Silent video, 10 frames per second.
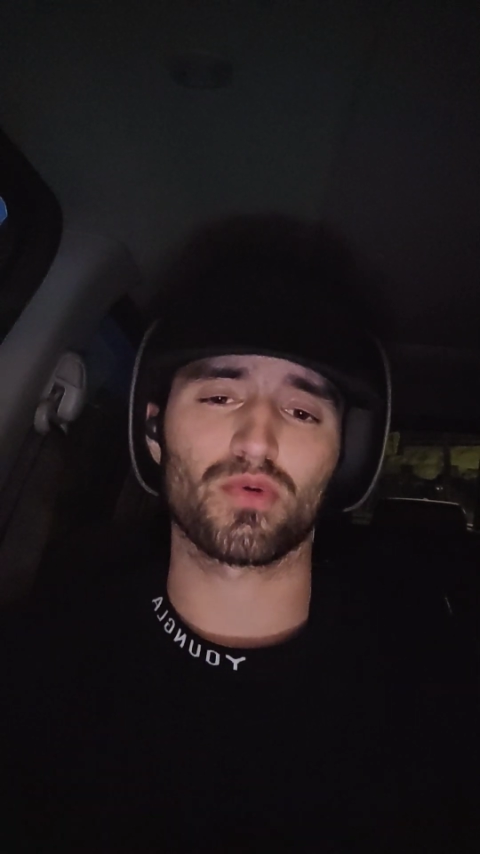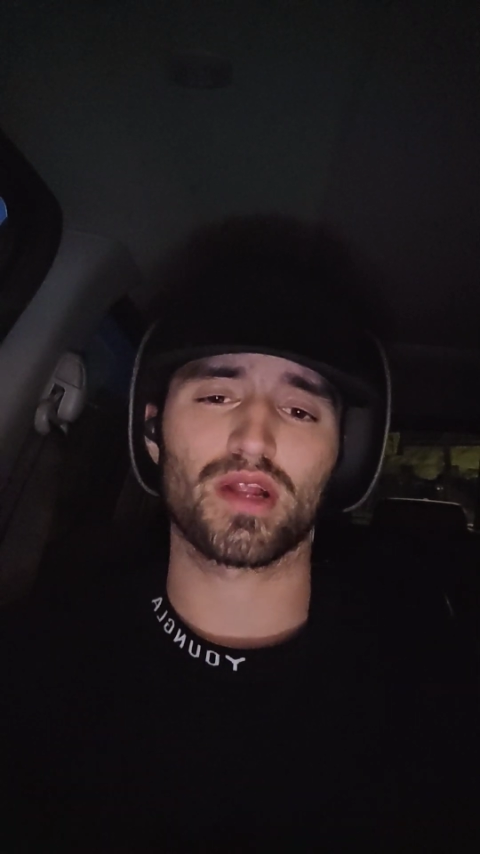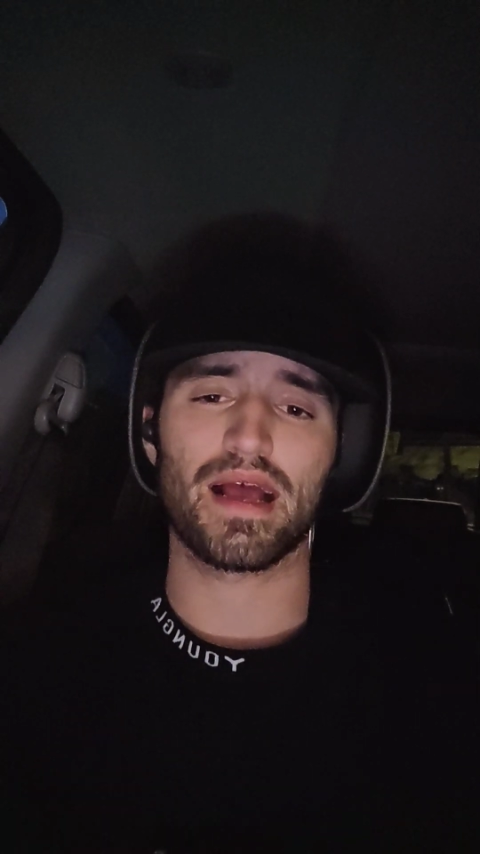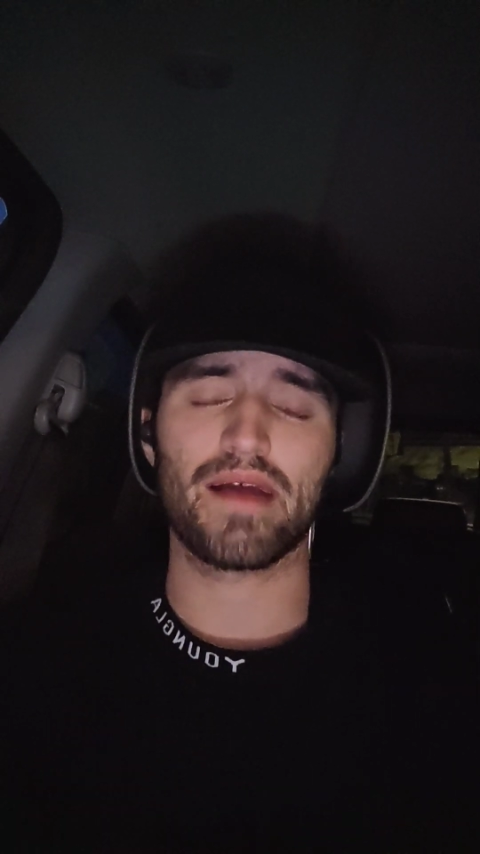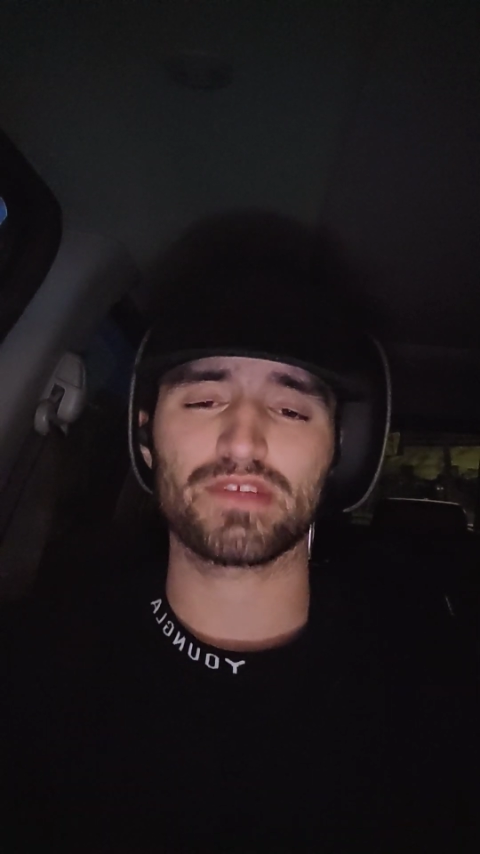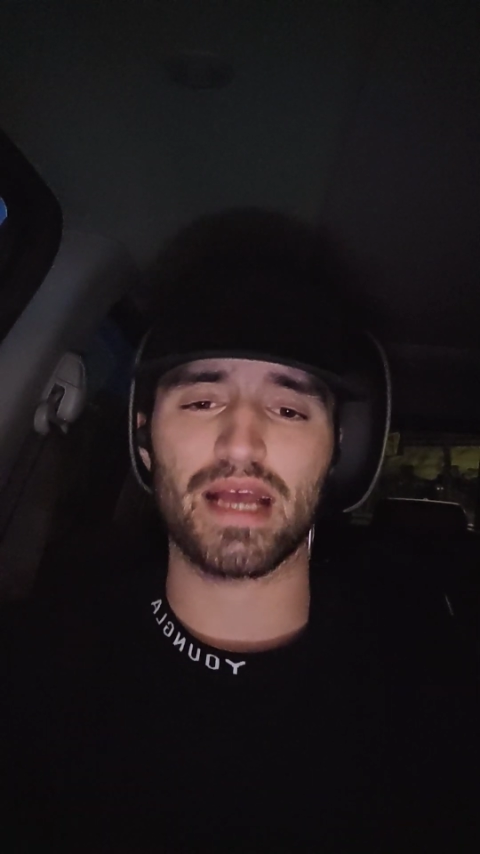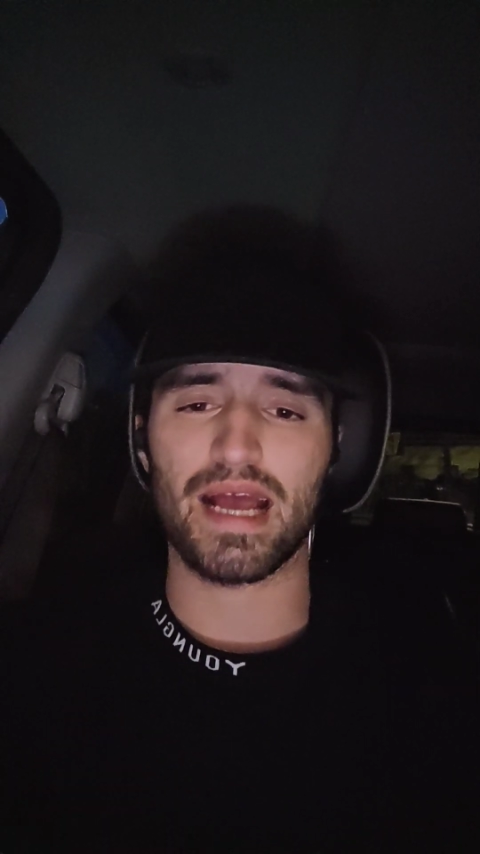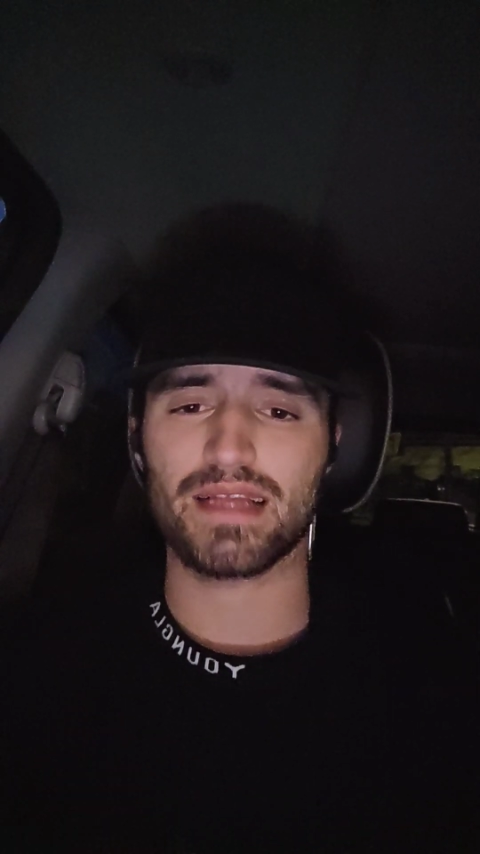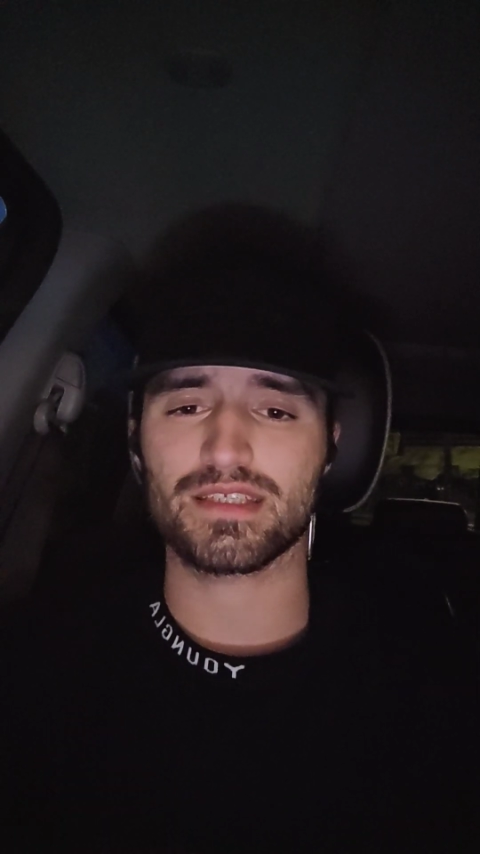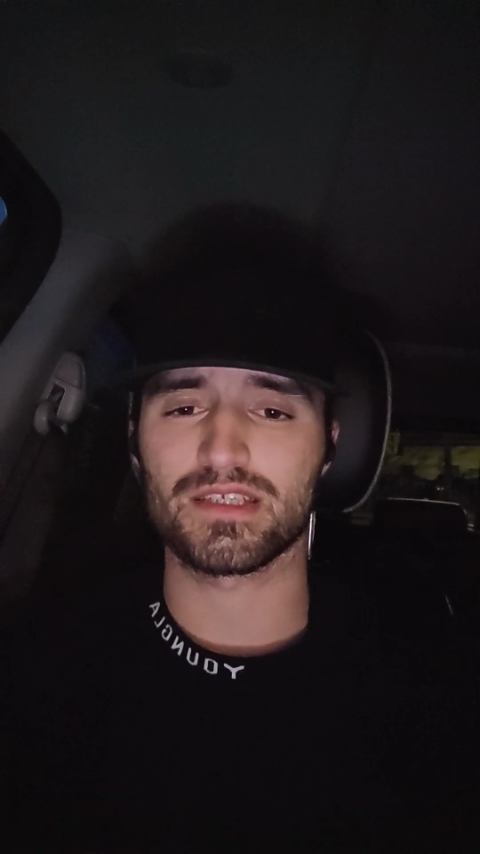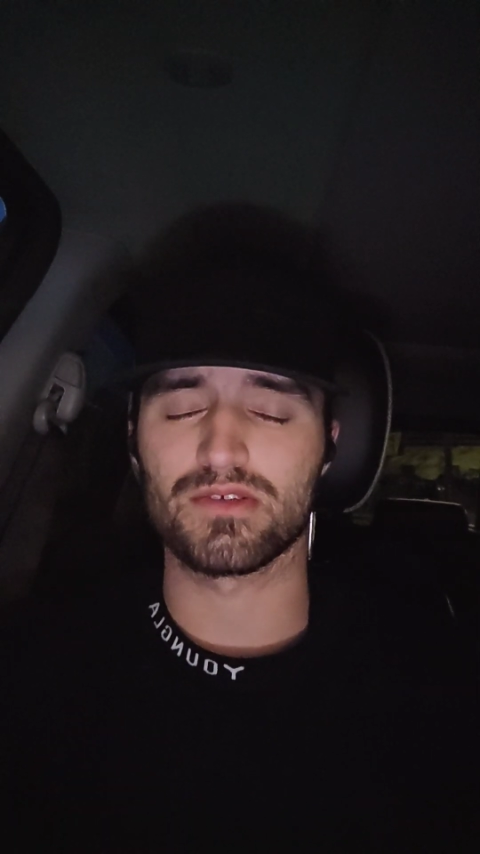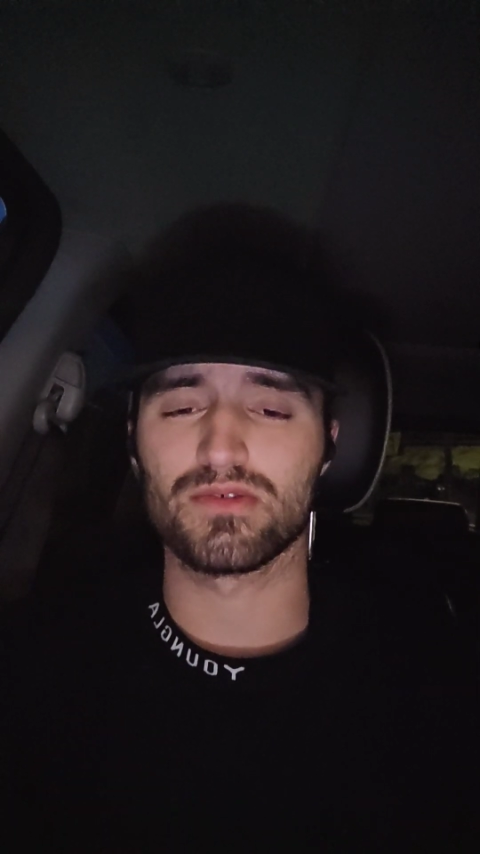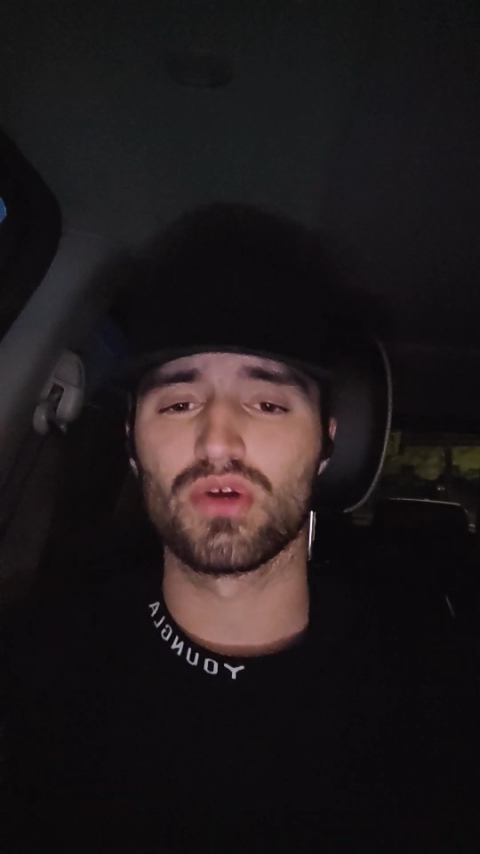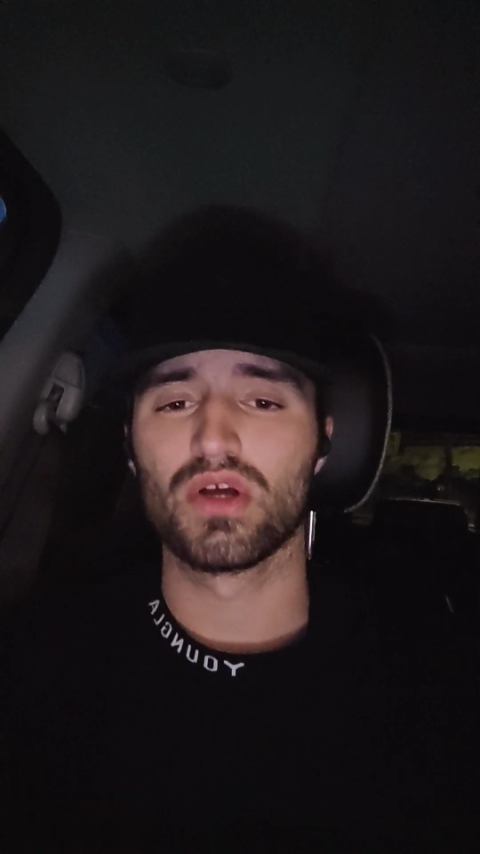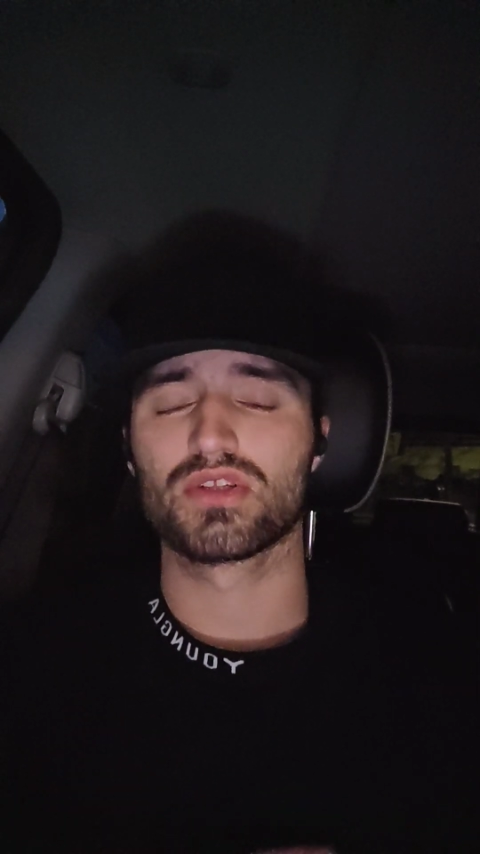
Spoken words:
we're going to have to ask you